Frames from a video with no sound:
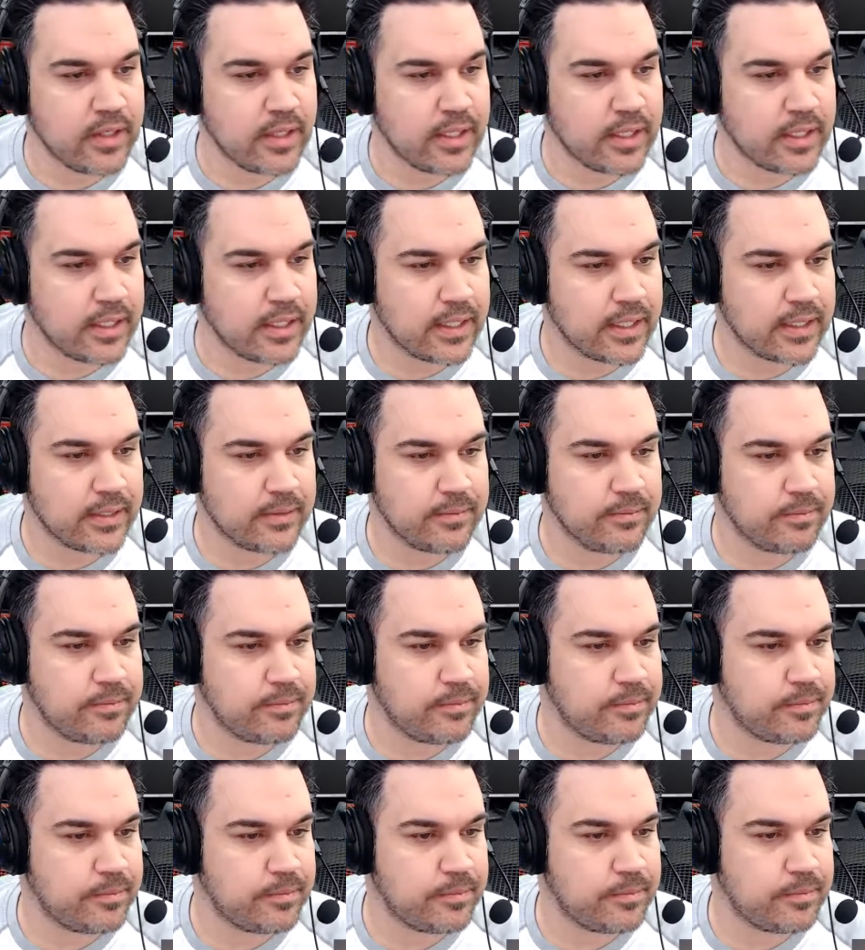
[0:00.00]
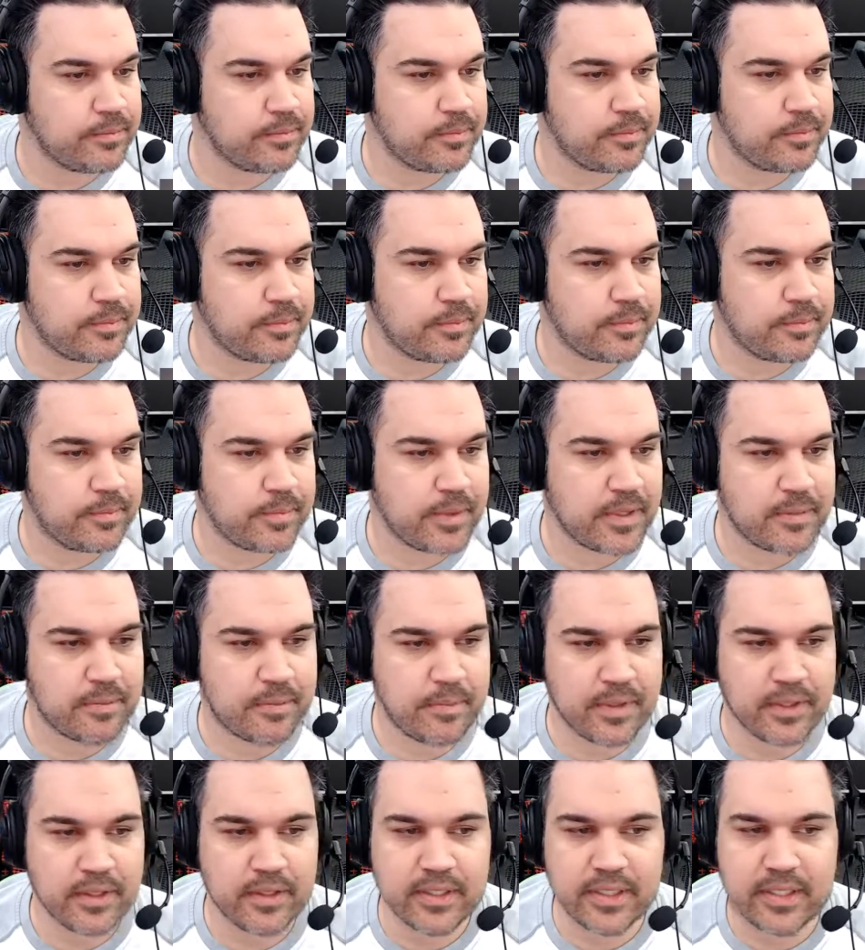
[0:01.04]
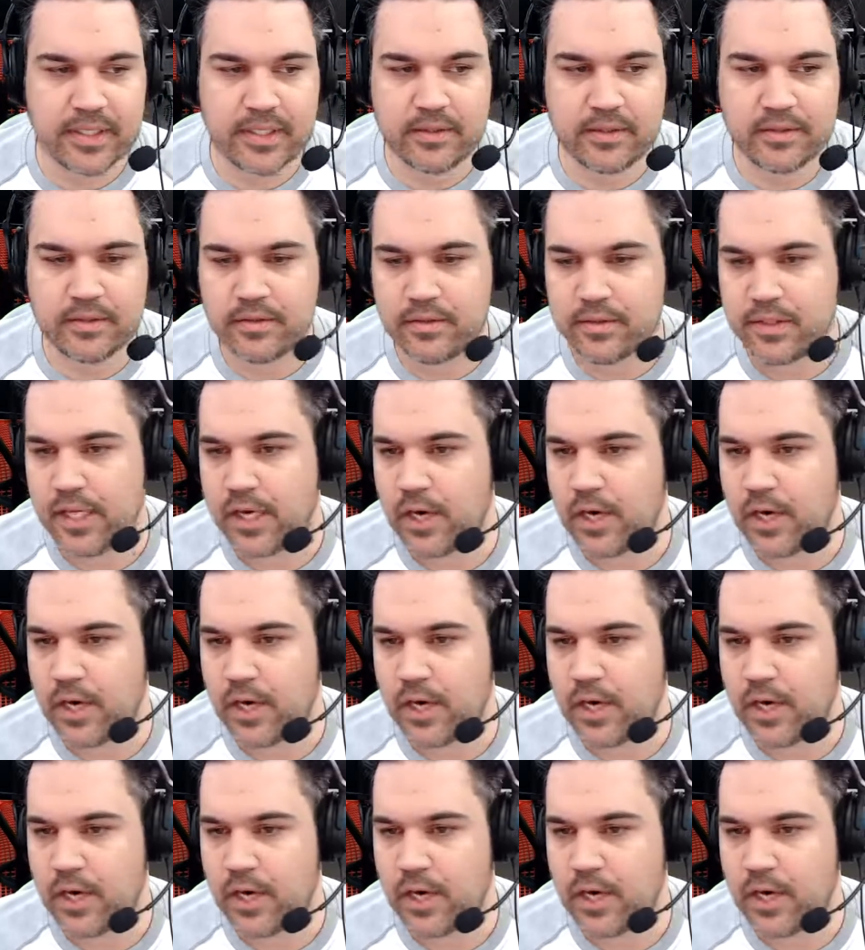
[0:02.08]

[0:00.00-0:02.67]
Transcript: But building,